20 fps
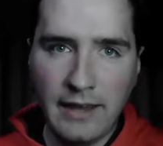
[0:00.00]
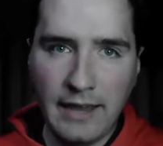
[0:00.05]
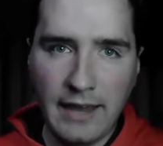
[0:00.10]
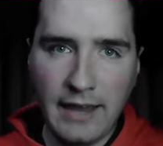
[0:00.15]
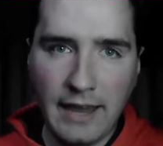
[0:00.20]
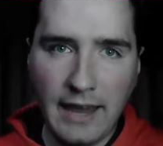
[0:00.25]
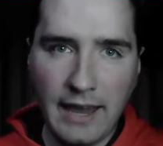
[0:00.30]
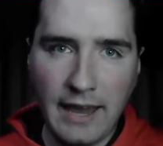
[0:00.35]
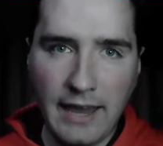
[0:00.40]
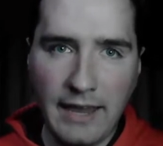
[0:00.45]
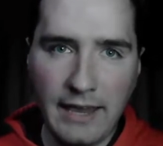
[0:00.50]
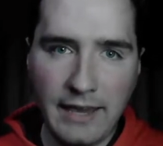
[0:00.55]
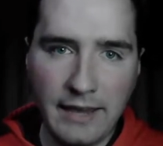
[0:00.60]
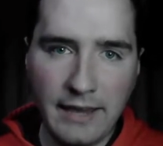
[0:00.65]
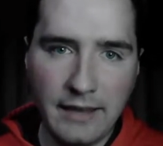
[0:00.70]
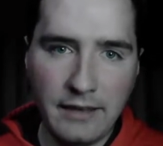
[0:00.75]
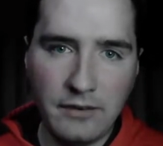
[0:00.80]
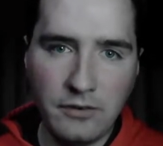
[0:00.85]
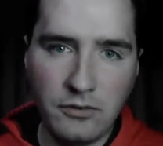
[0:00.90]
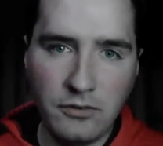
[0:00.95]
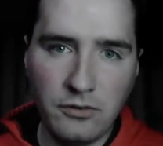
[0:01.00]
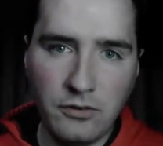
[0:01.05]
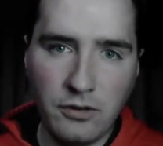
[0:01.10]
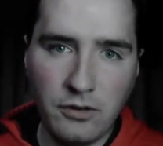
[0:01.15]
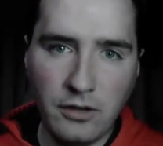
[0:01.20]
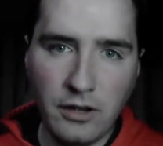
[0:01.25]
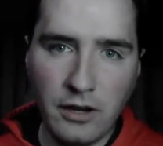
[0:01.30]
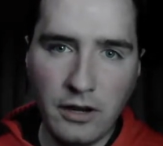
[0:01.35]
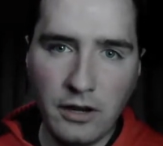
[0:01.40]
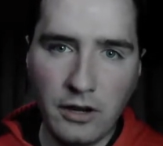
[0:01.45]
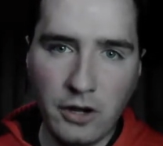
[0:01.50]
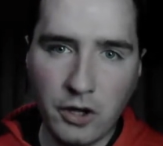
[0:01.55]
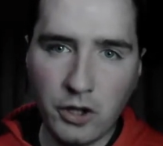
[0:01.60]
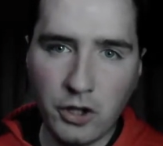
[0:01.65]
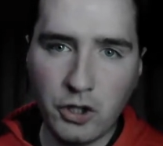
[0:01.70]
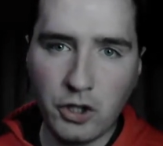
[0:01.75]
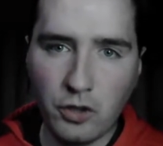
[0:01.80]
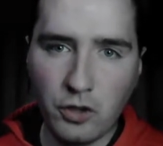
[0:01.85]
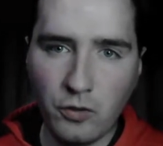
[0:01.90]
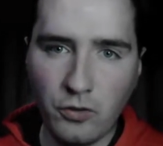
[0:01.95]
and Erik
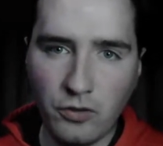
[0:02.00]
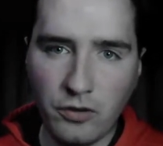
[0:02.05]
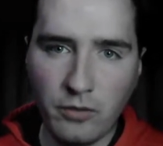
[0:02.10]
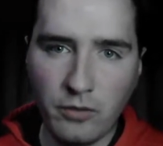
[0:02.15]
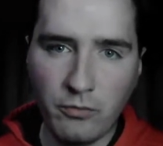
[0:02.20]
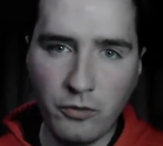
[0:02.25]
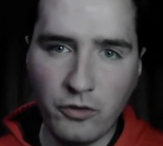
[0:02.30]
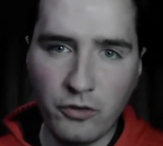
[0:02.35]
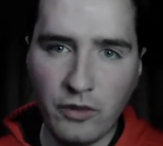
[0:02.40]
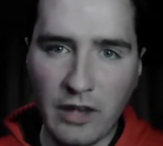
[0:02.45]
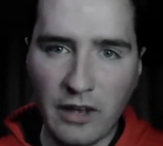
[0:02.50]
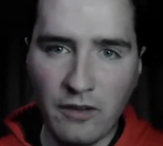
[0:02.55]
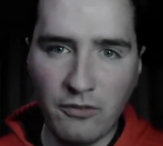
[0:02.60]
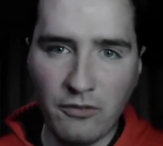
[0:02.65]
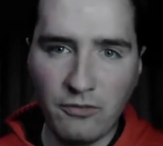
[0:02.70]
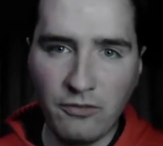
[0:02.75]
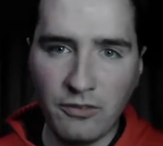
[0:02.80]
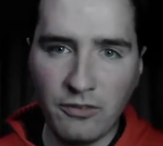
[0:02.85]
Jones himself,